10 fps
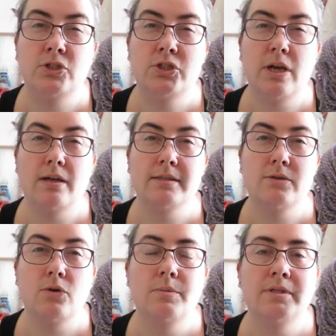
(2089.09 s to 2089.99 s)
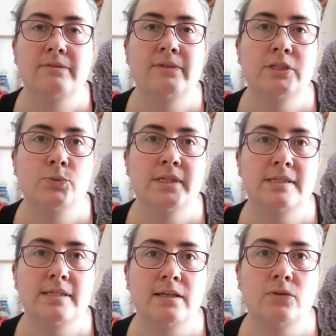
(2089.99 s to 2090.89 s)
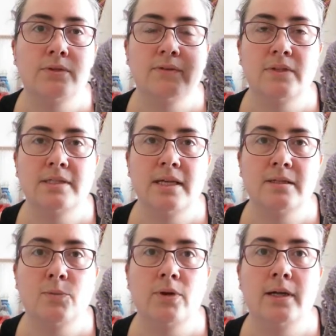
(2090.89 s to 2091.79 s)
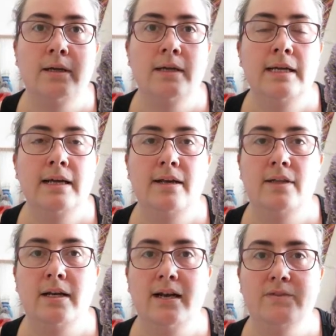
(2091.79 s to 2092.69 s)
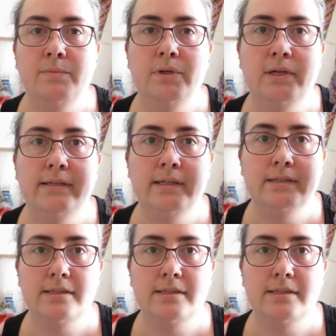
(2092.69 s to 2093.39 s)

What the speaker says: just almost finished with the singles of the sarsaparilla, and then I have to ply that.